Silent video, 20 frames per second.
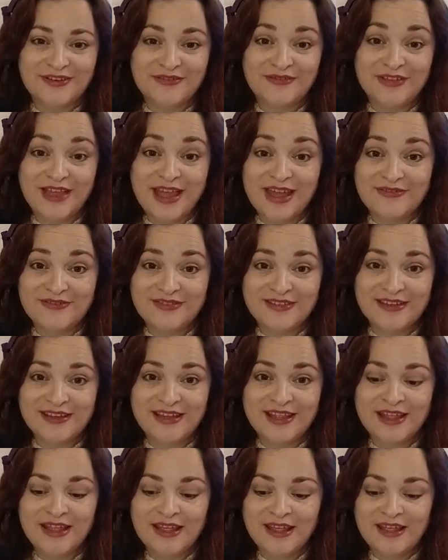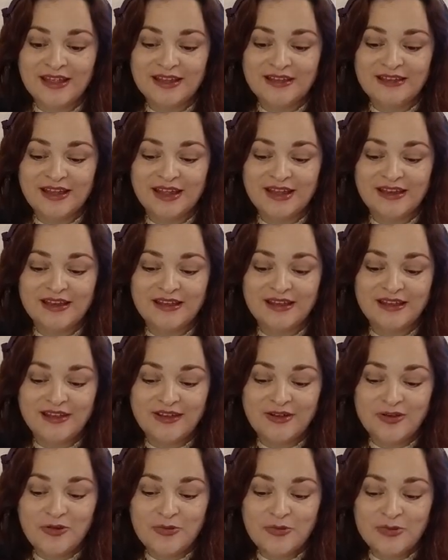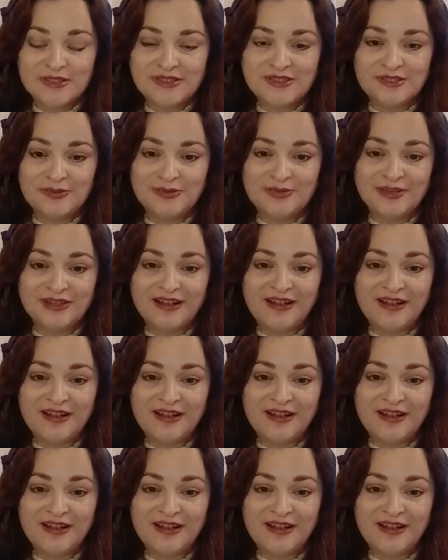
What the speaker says: heaven, that opens up the